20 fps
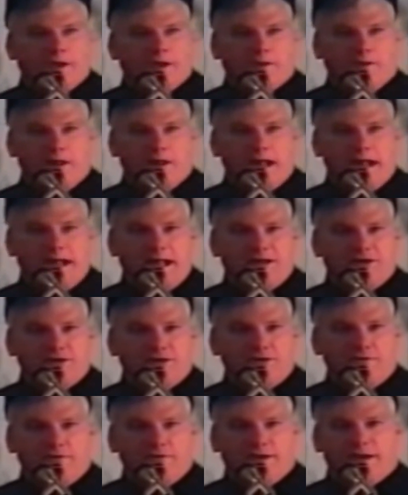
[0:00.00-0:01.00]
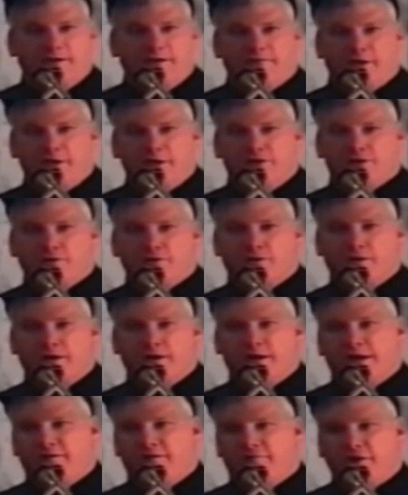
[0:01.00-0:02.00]
We're being lied to at every
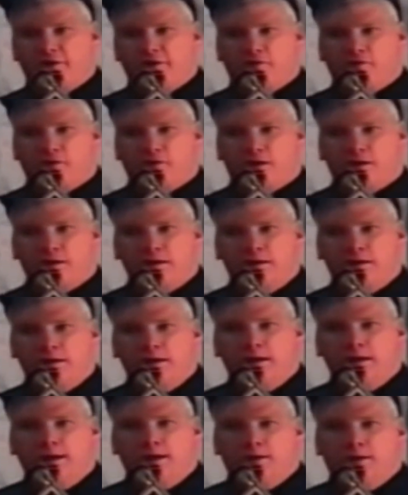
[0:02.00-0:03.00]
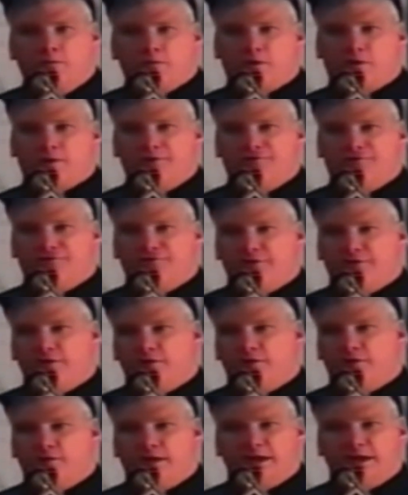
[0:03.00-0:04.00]
turn and every corner. We're
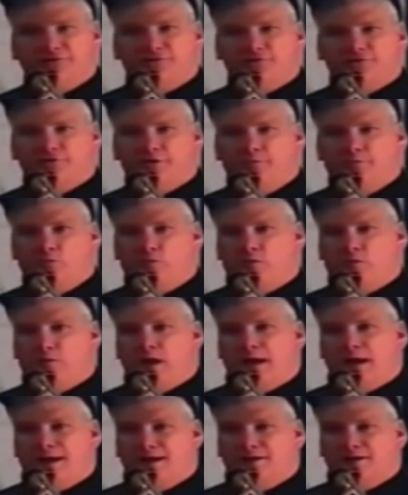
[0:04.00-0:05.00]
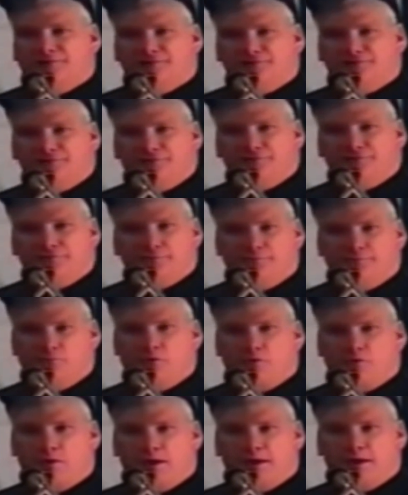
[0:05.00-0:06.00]
considered less than morons
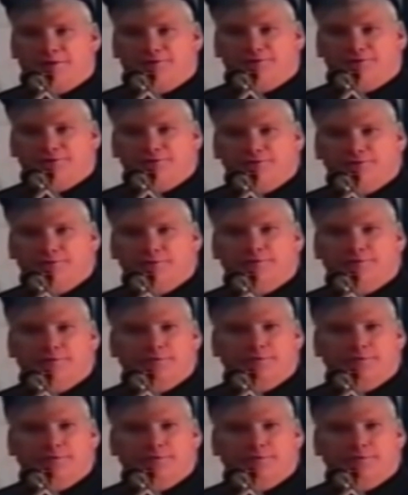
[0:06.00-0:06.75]
morons.